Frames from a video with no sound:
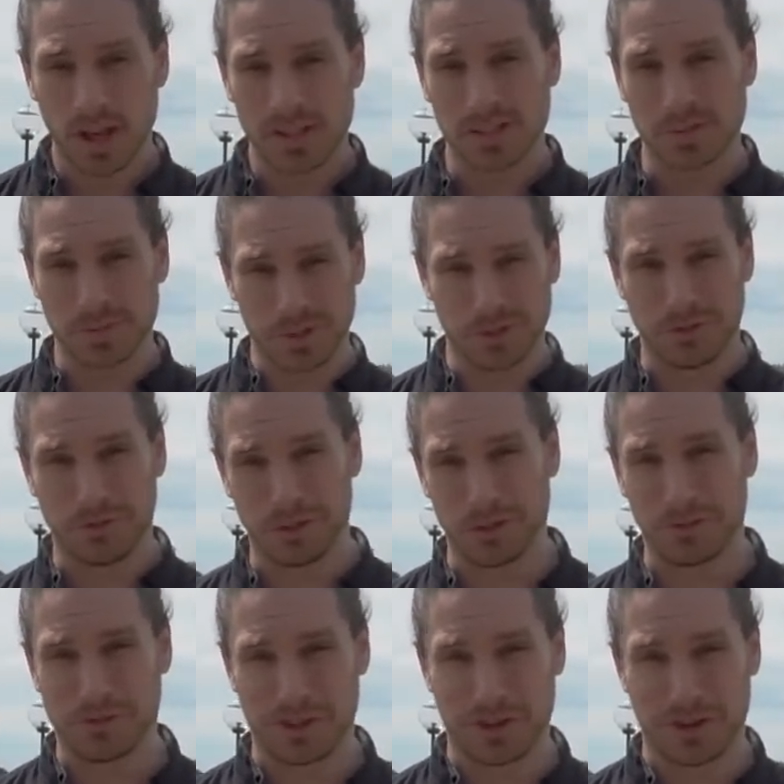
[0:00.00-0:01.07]
Some good
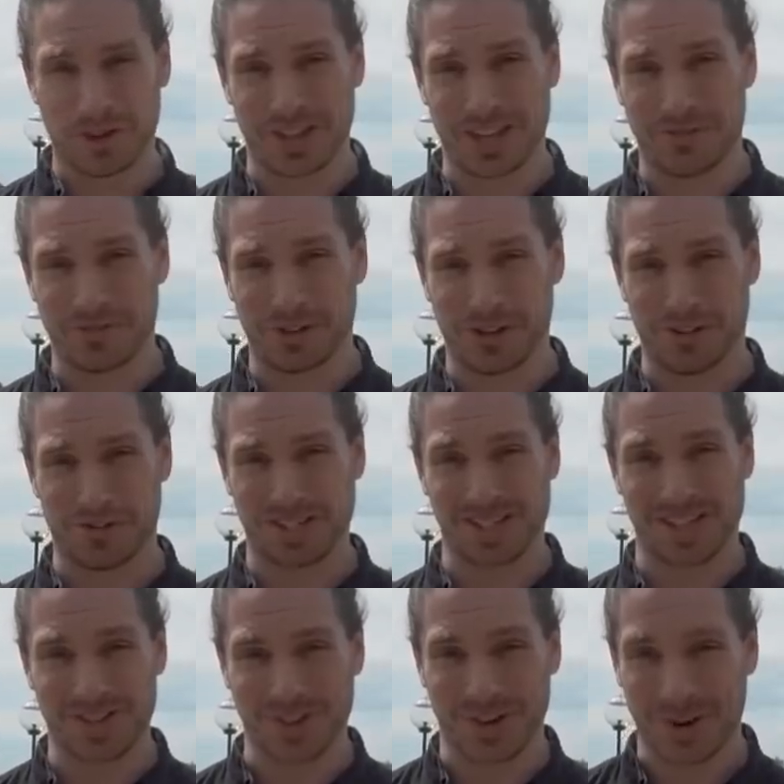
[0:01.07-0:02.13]
food for thought there for you,
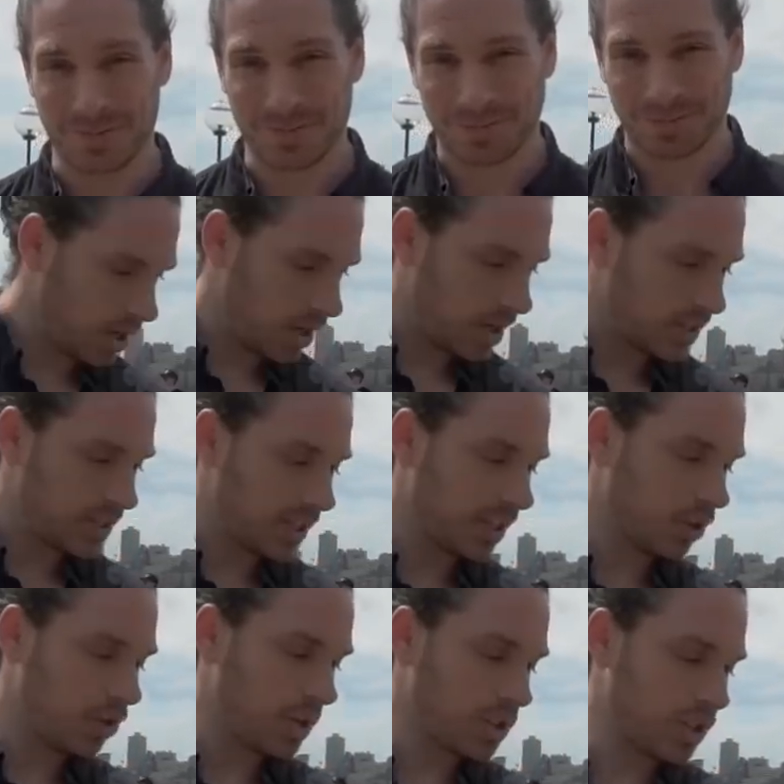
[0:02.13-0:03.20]
Fasandra.
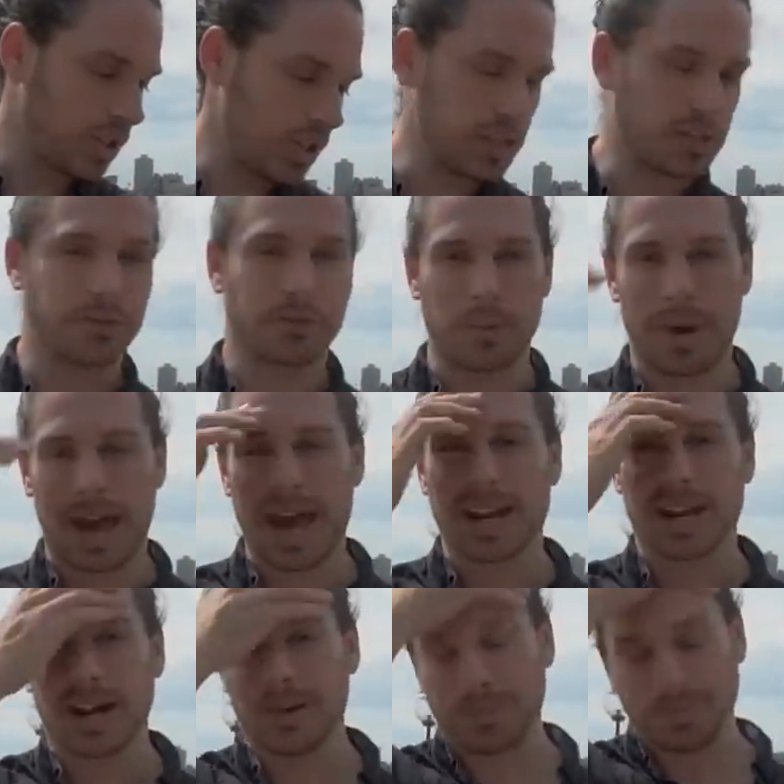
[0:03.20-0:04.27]
Second question is from
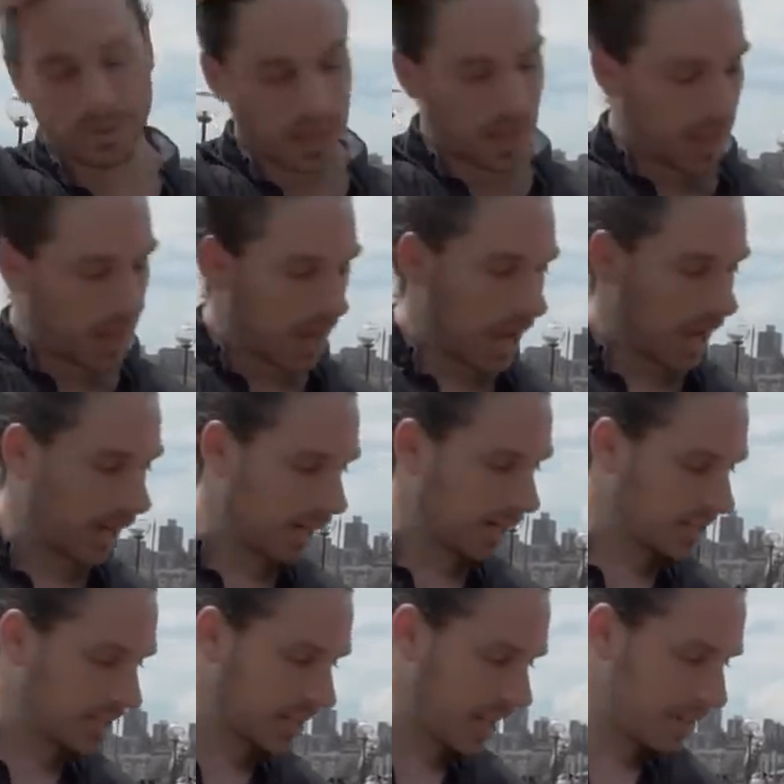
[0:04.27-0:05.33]
Anna. And Anna
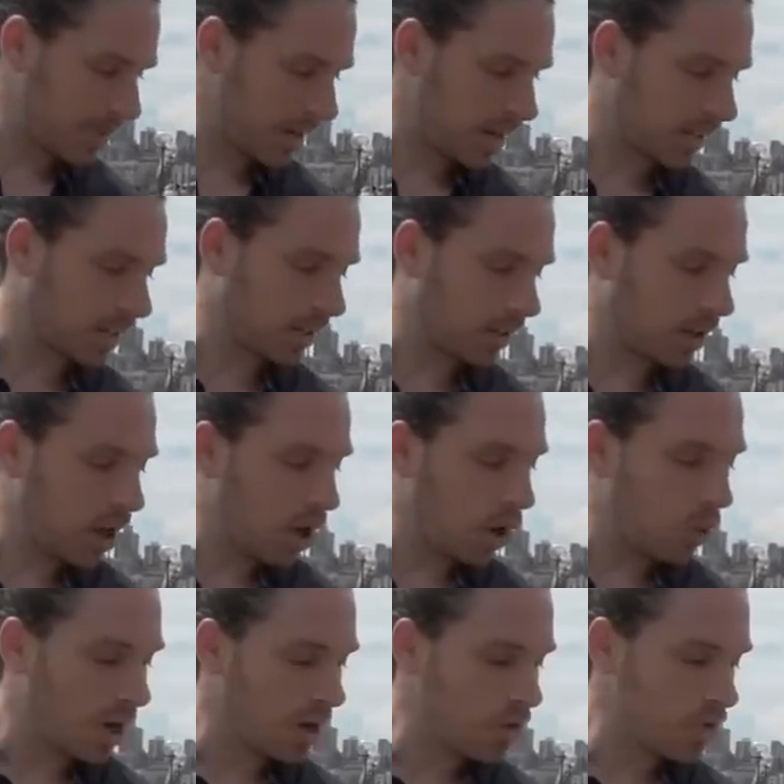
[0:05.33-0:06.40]
says, hey, Mark,
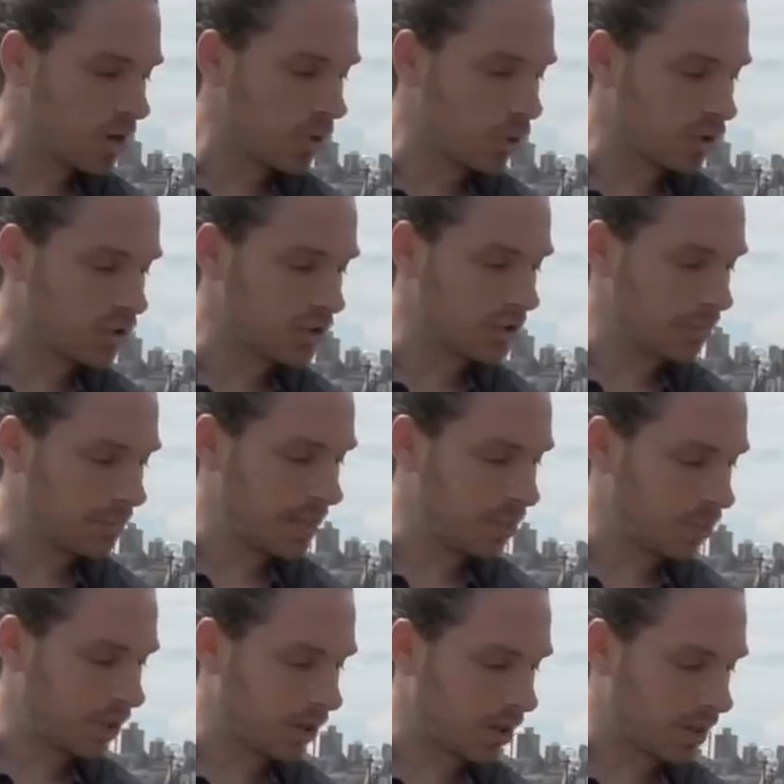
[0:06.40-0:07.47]
wondering what does it mean
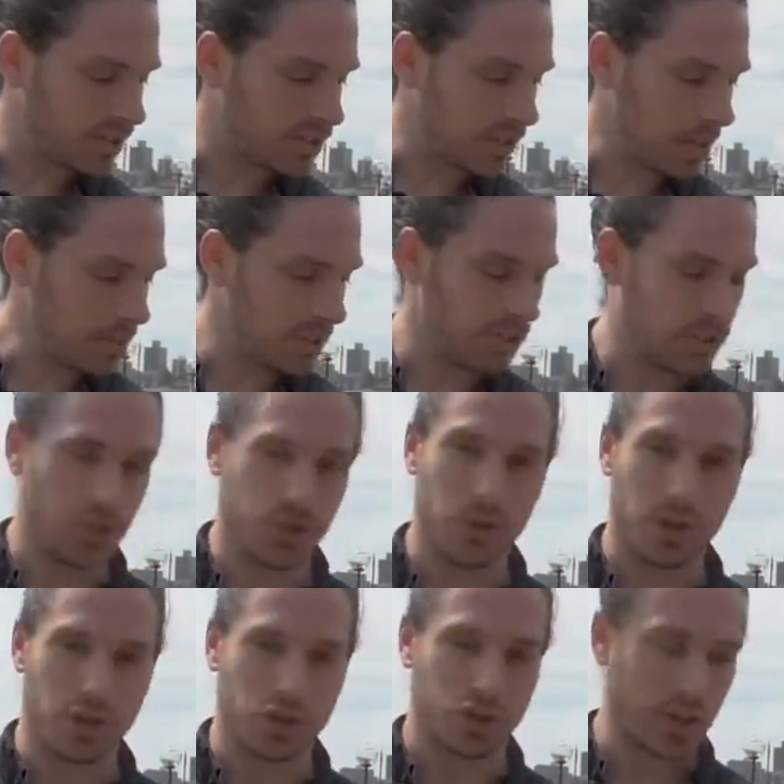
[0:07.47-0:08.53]
when a guy seems into you
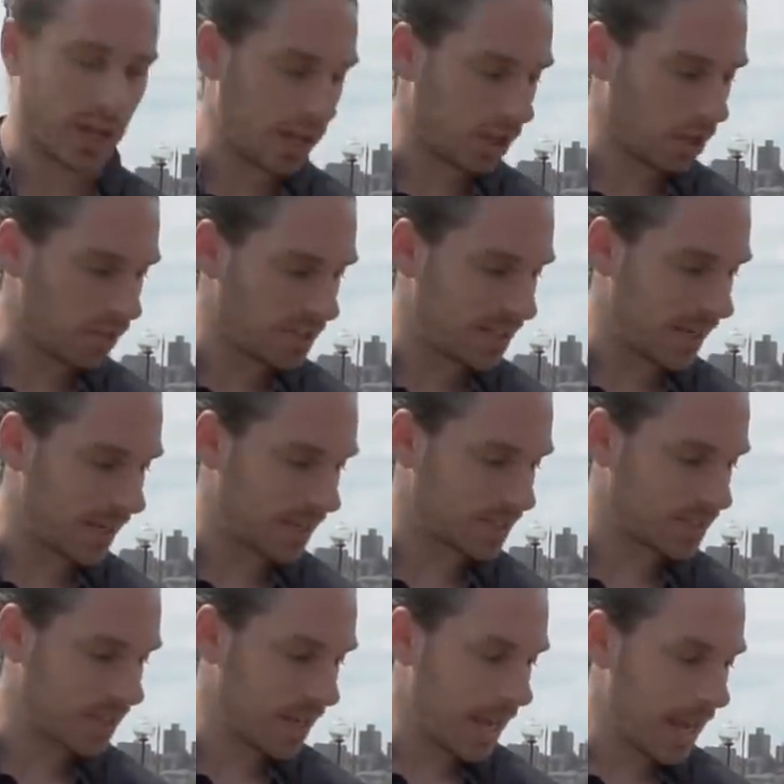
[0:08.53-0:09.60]
and you're chatting over
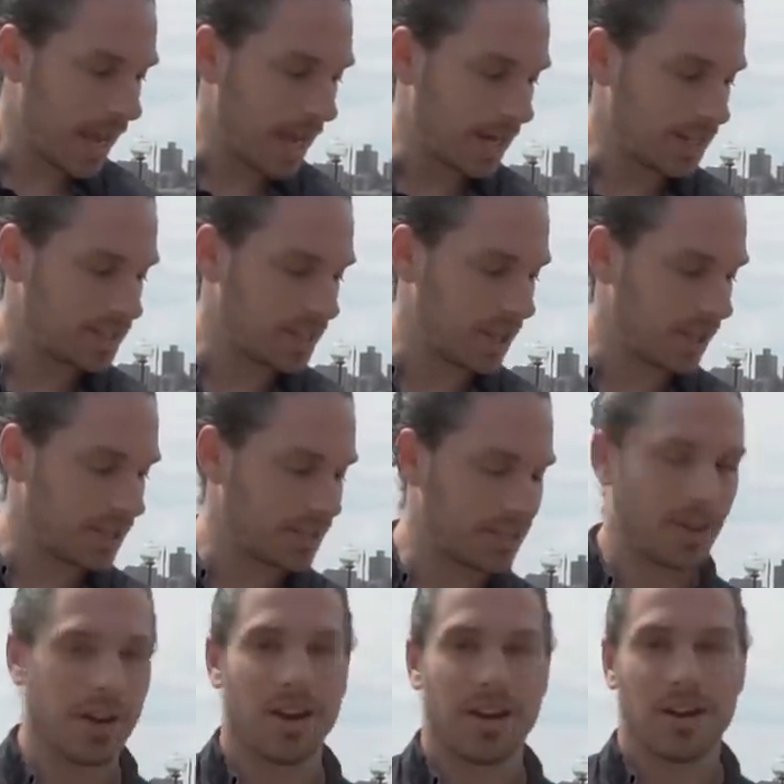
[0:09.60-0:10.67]
text and he says,
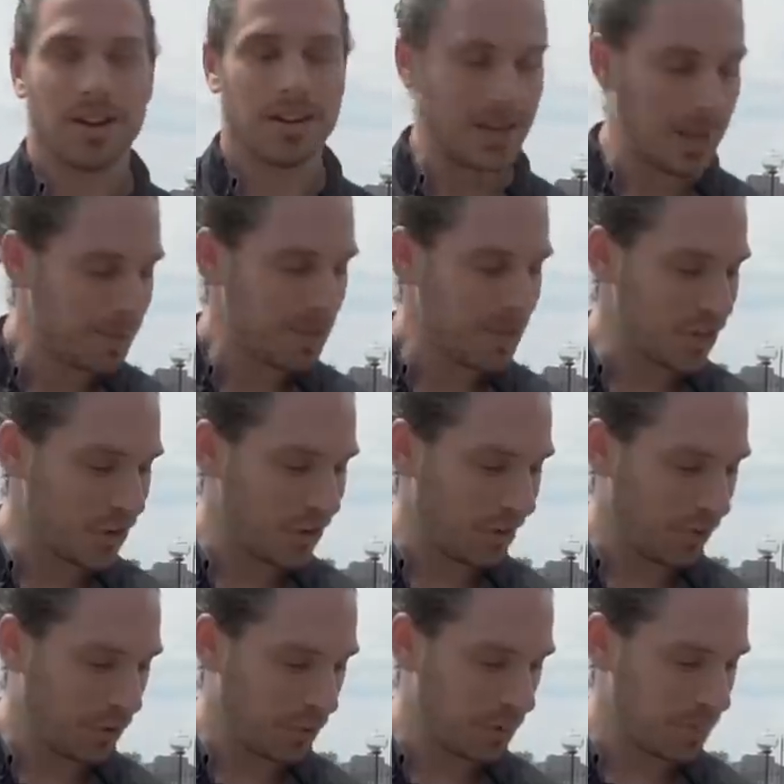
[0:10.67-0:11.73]
let me know
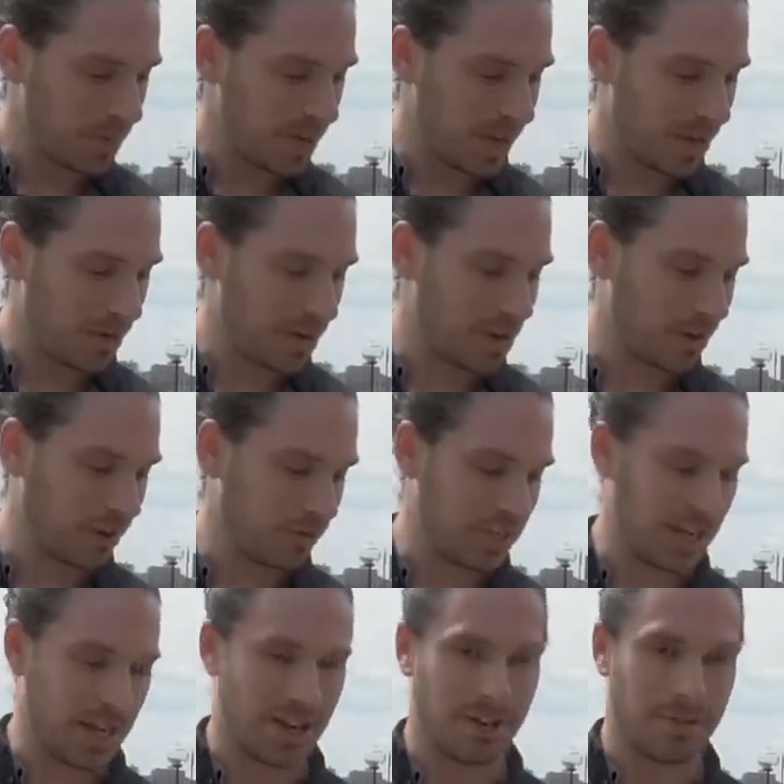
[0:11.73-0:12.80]
if you're in my area of
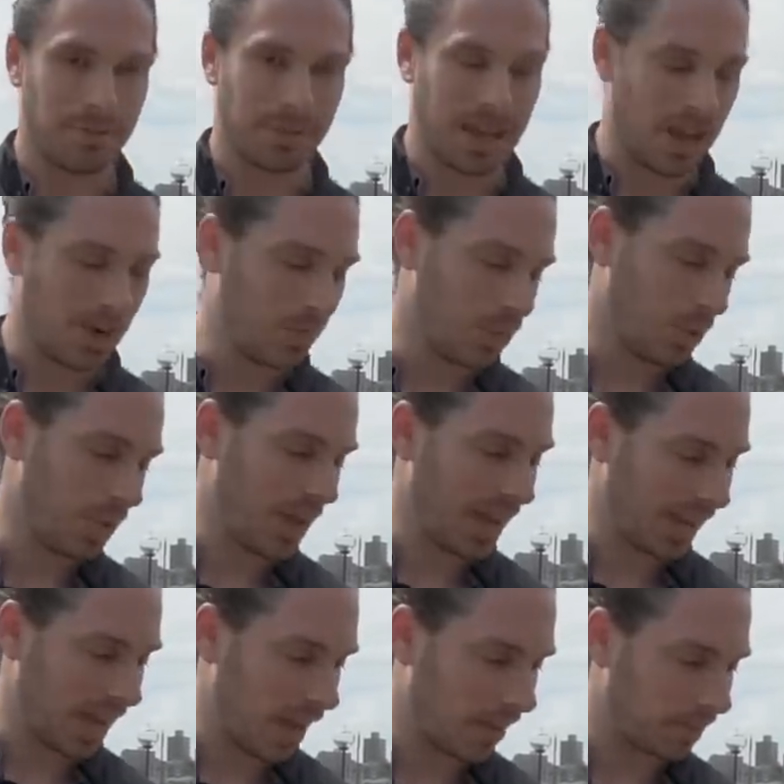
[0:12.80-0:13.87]
town and we'll
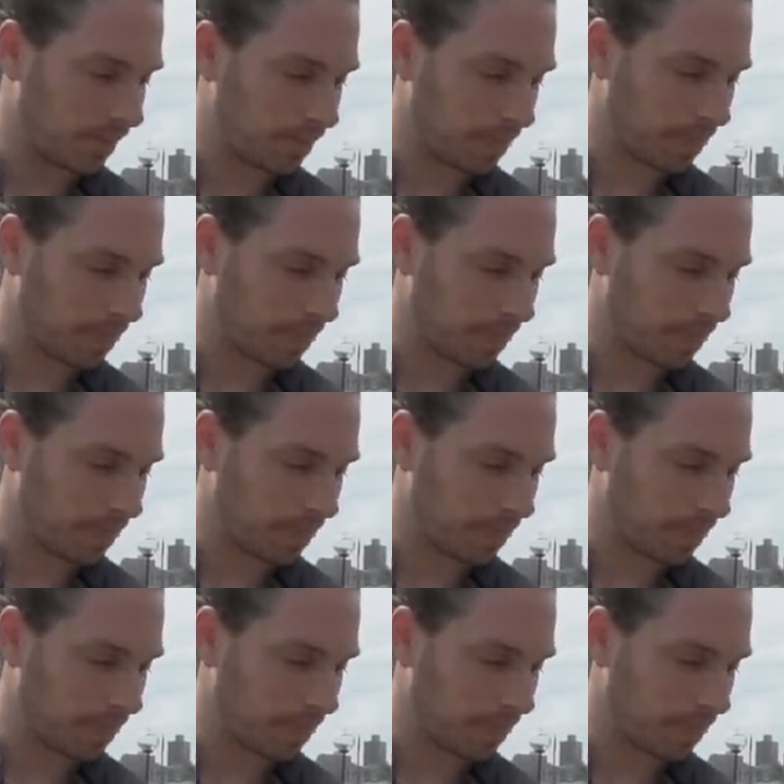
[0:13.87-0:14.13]
hang out.